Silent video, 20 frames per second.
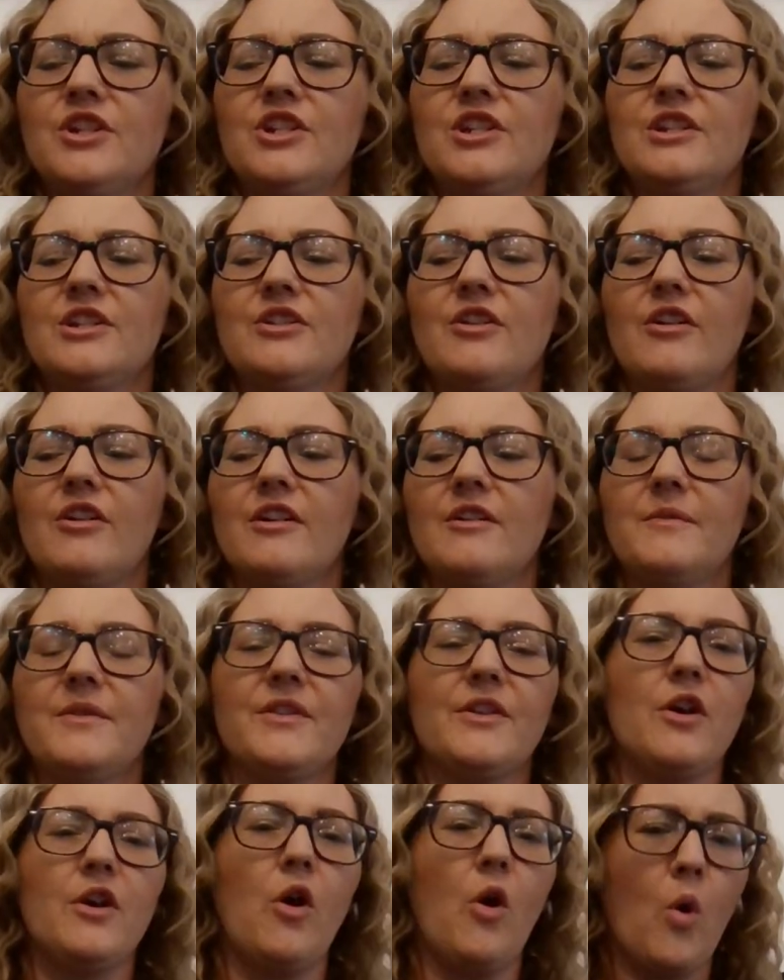just started
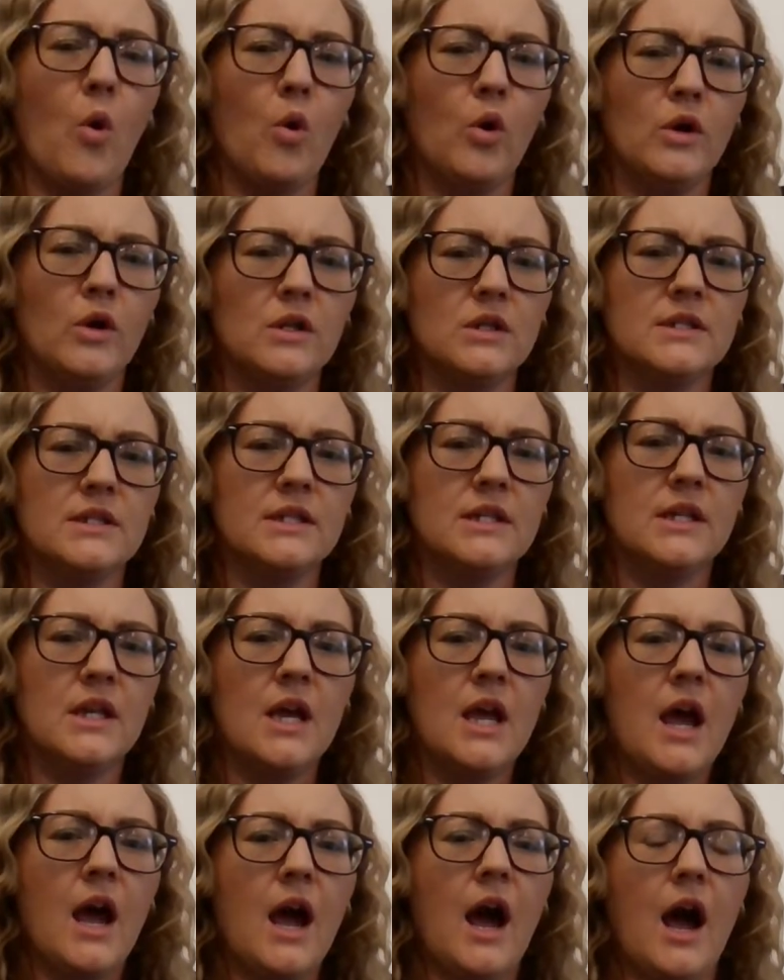with a cold,
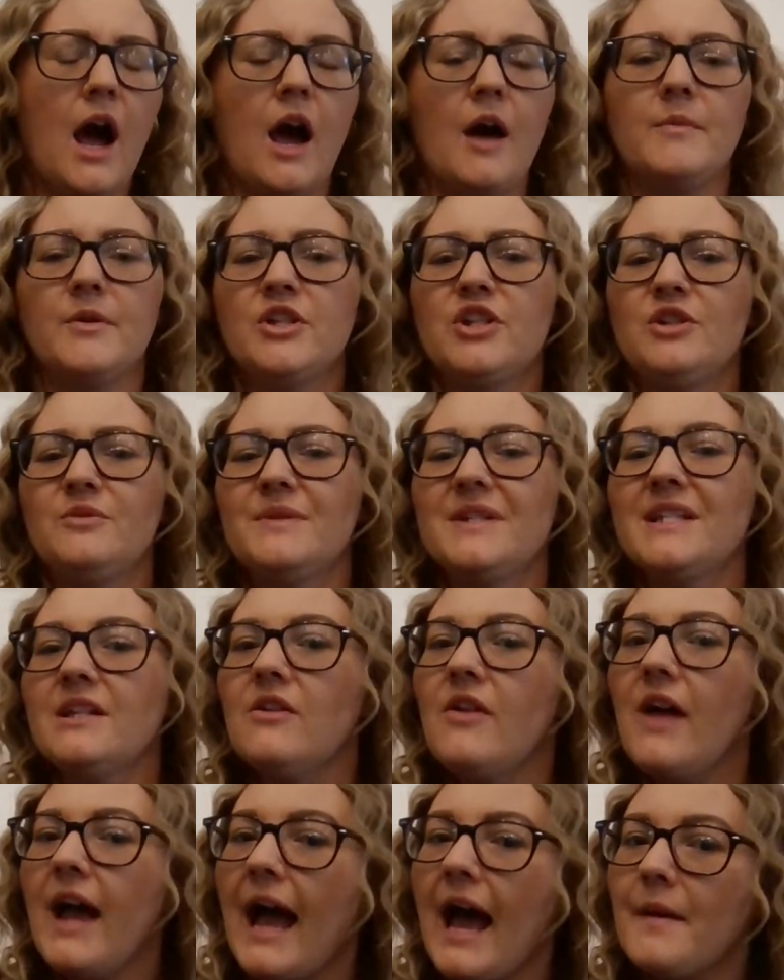but she was
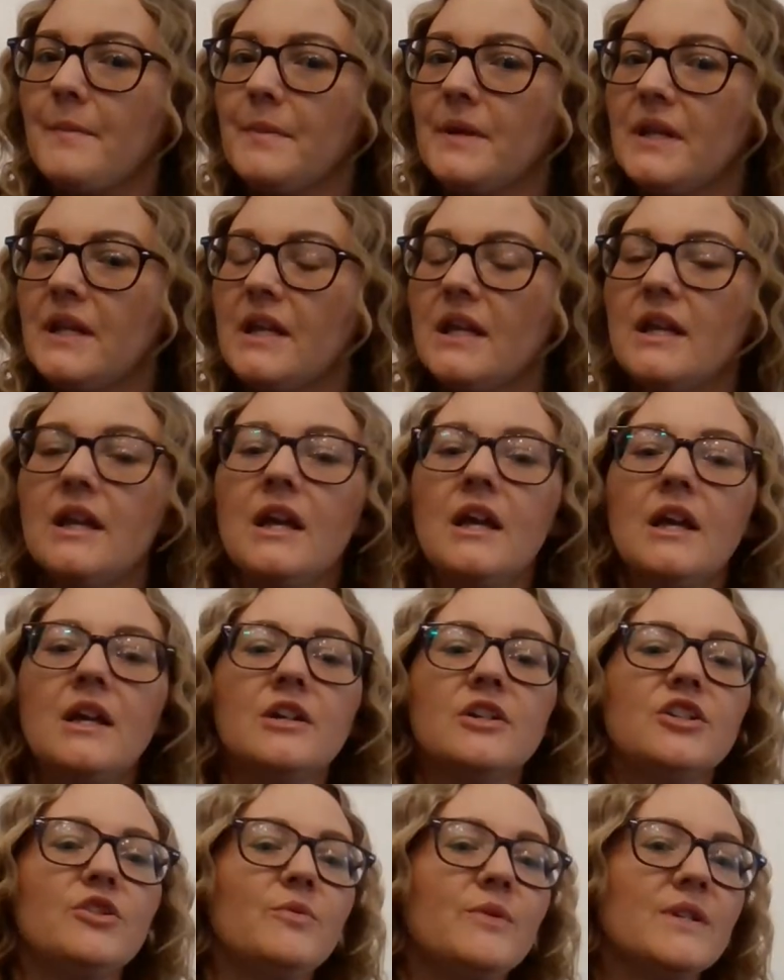still happy.
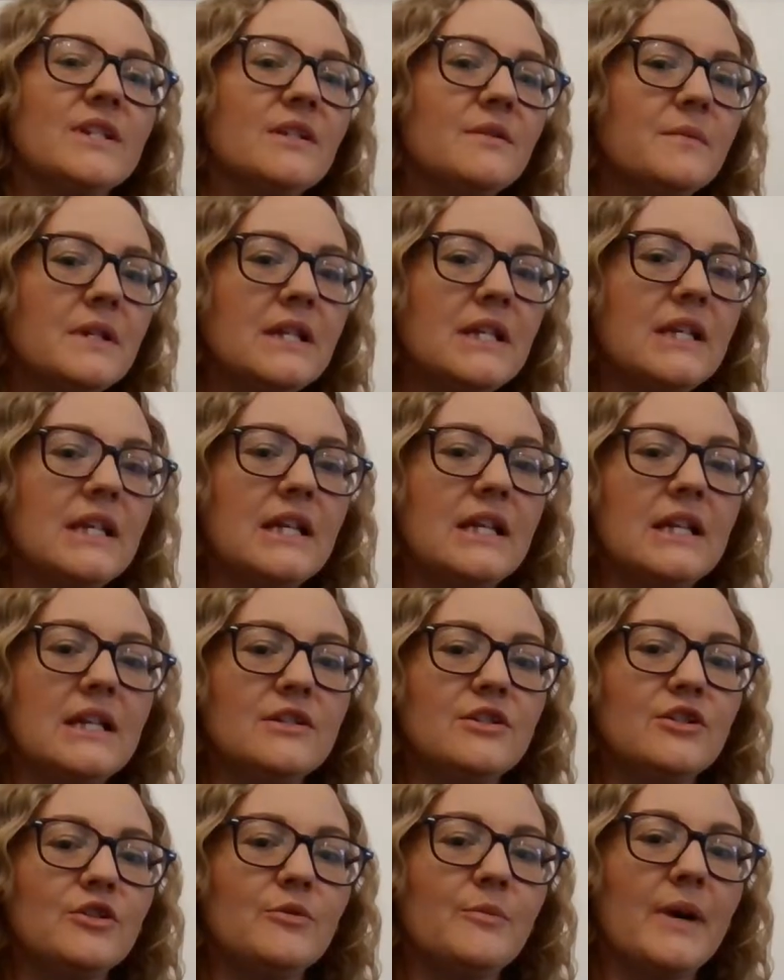She wasn't really
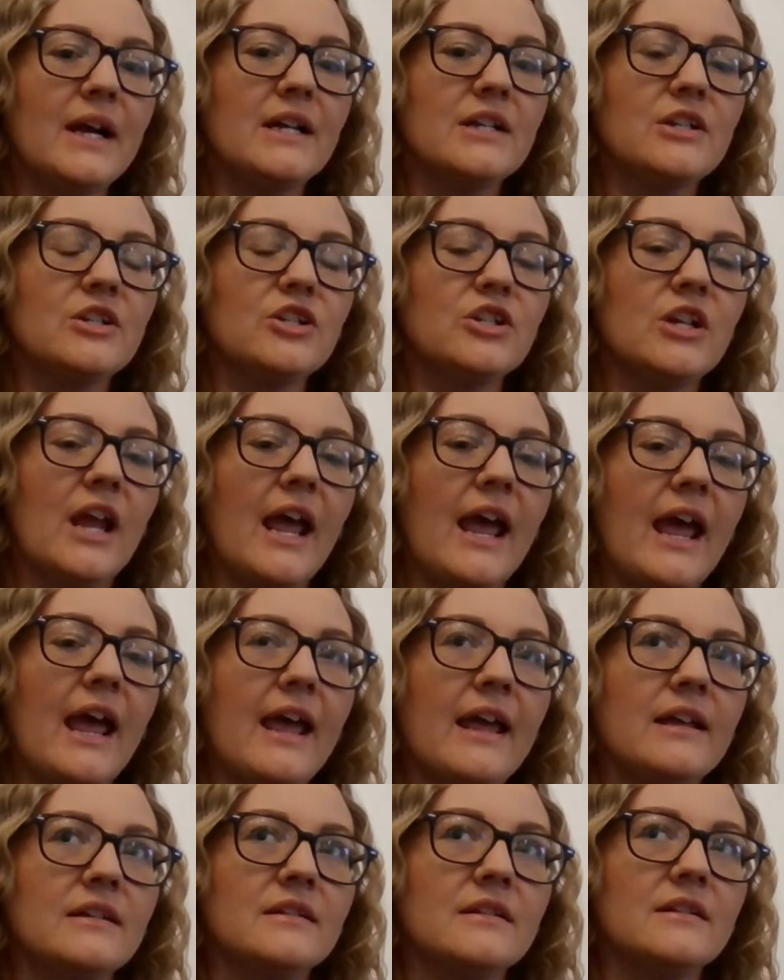eating too much,
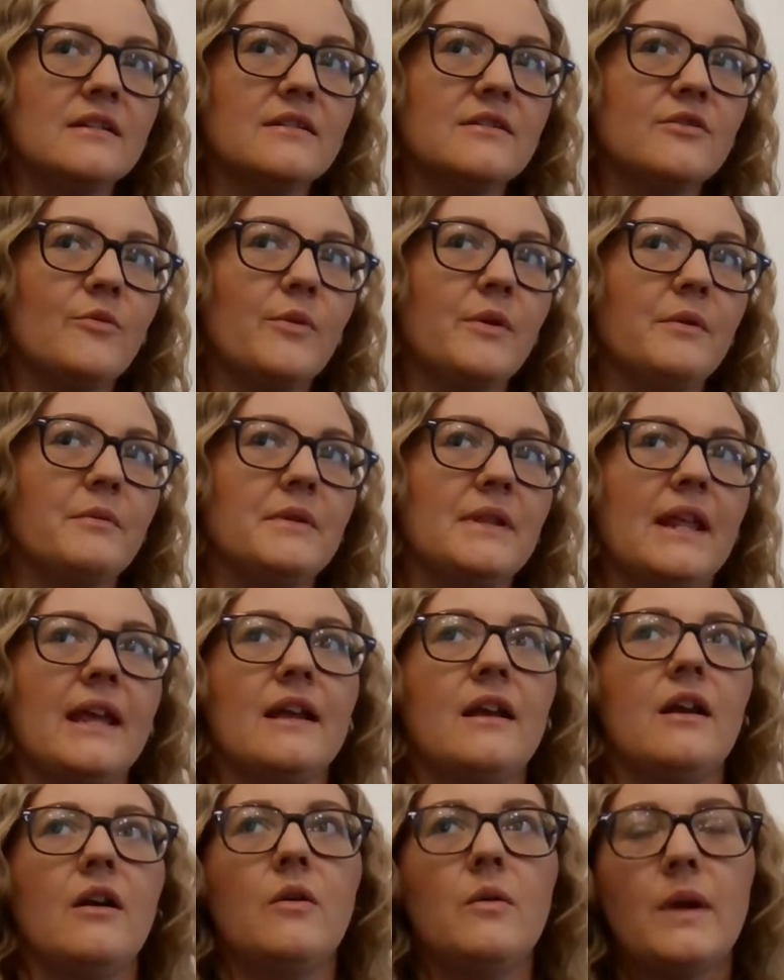and so we were
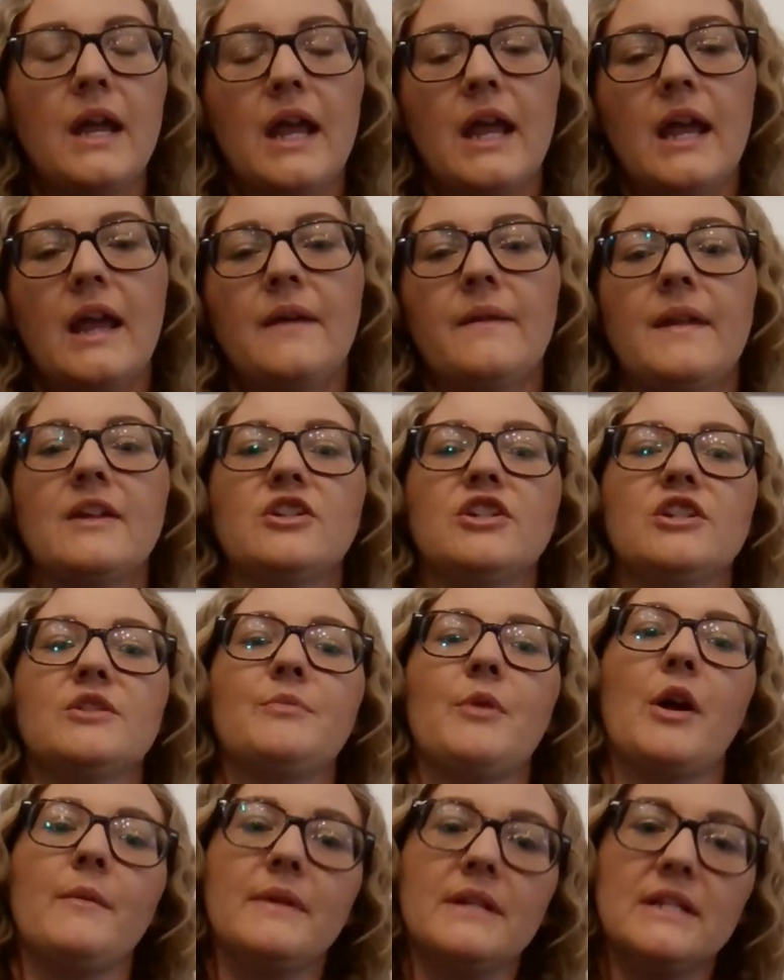like, okay, like she's
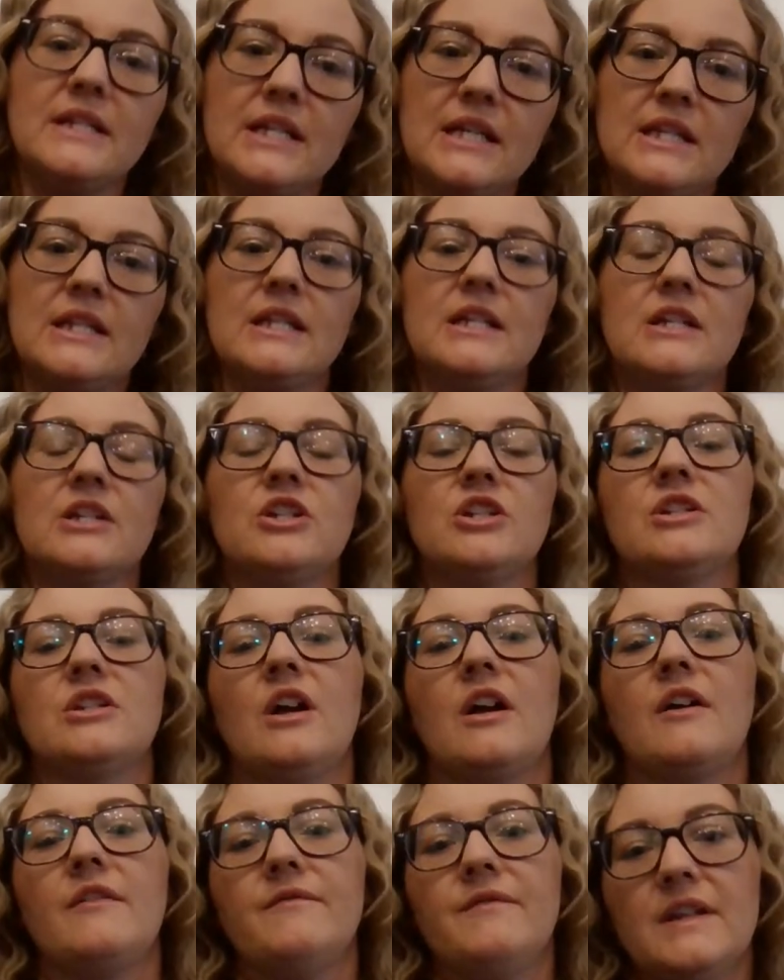probably teething. She's
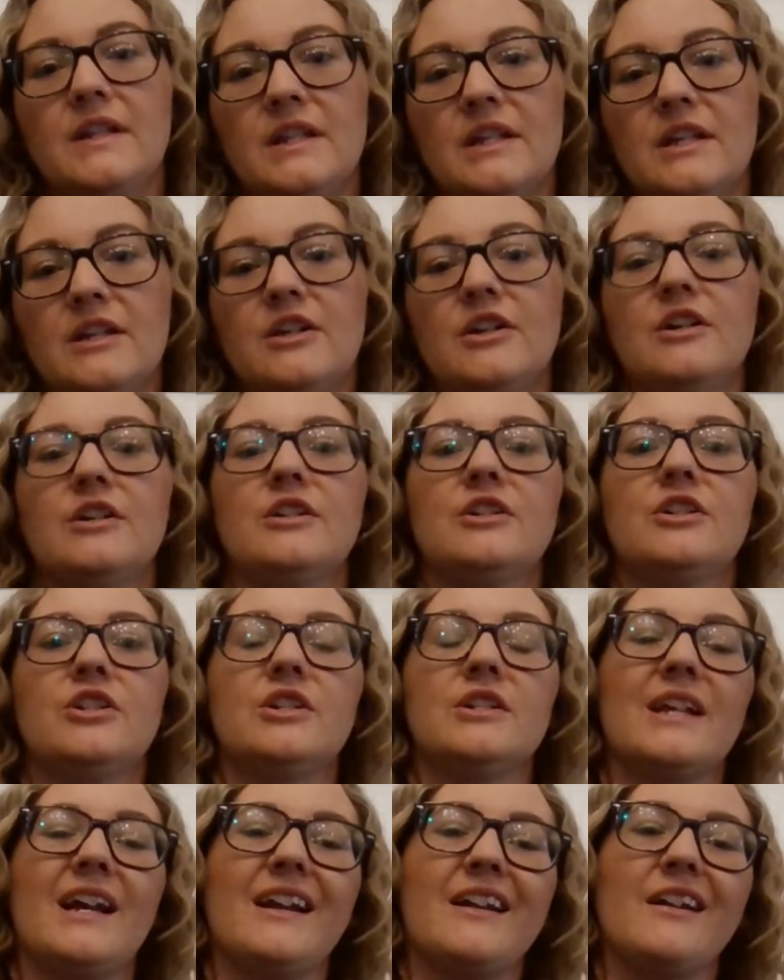not feeling good.
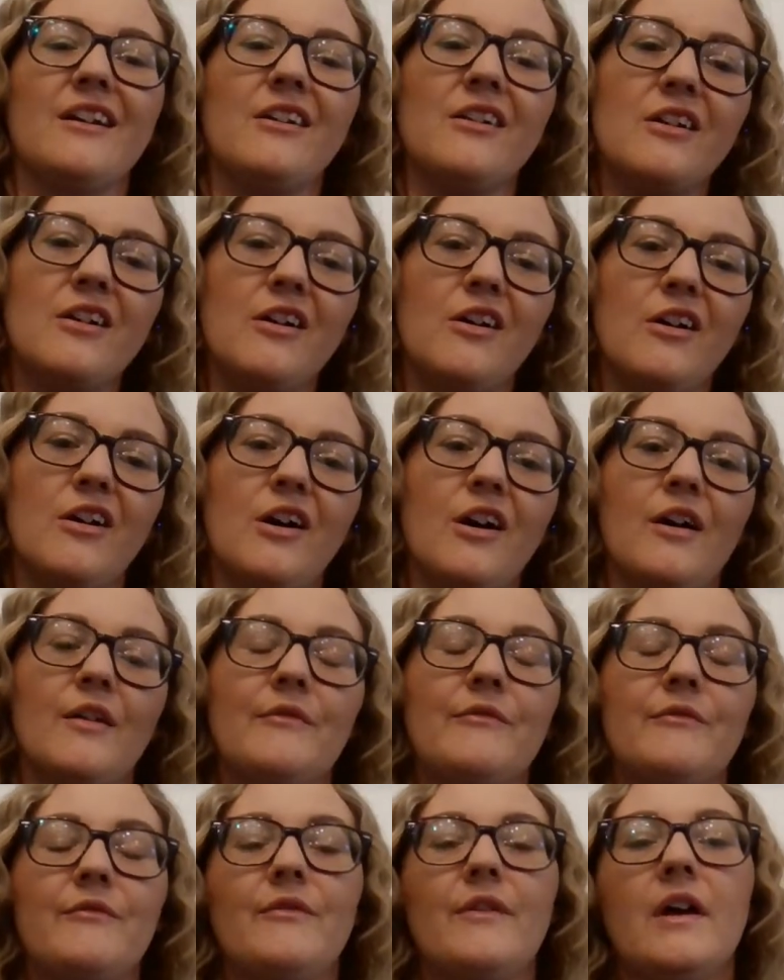She's kind of got a
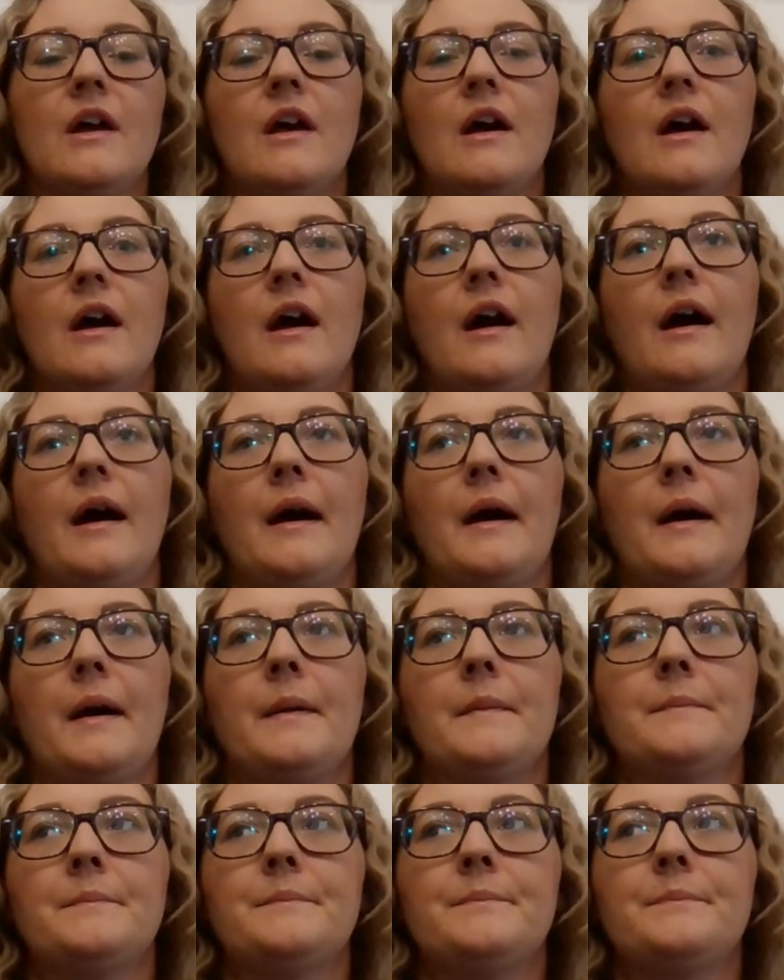cough,
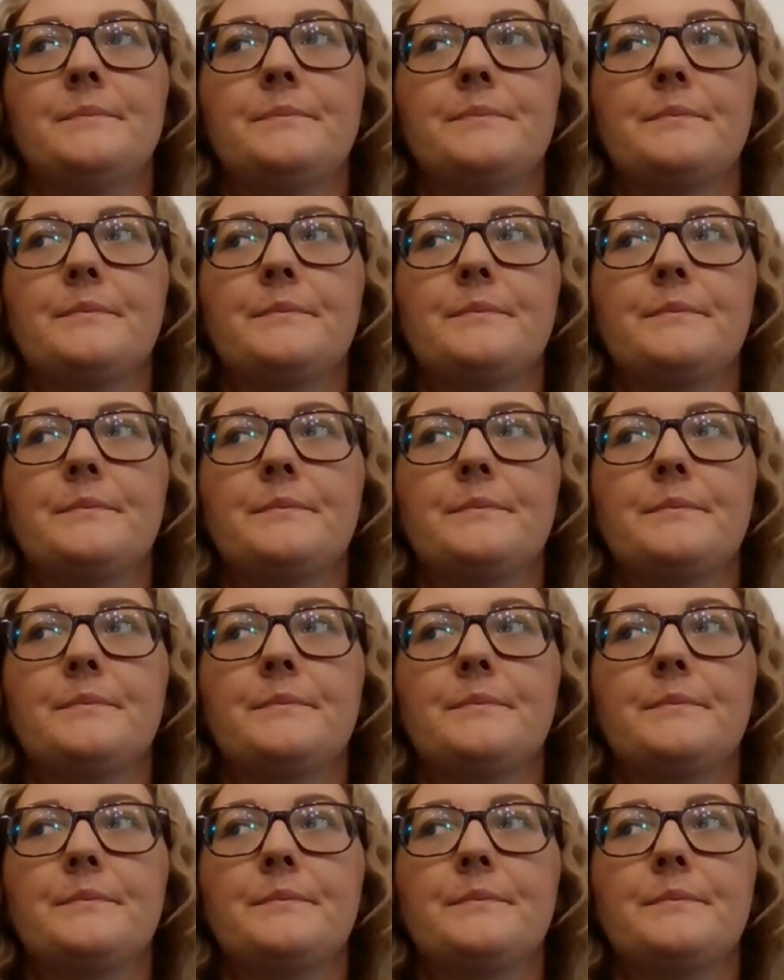um,